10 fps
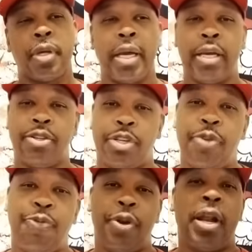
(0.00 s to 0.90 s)
And
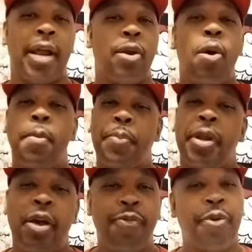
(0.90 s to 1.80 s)
she feel like, no, I'm going to
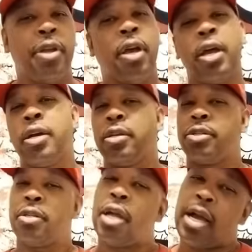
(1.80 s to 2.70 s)
be there for you.
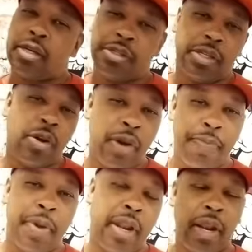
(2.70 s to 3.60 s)
She, nah, she go ahead
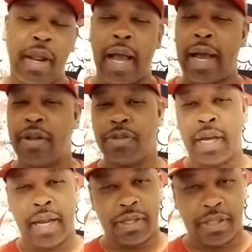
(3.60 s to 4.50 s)
and beat it. I got to
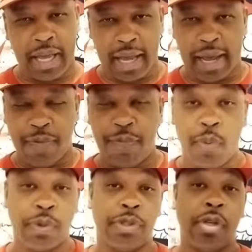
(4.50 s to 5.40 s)
think. I got to
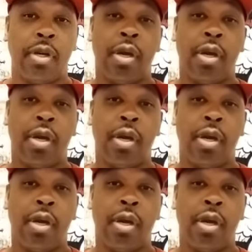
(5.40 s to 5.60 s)
focus.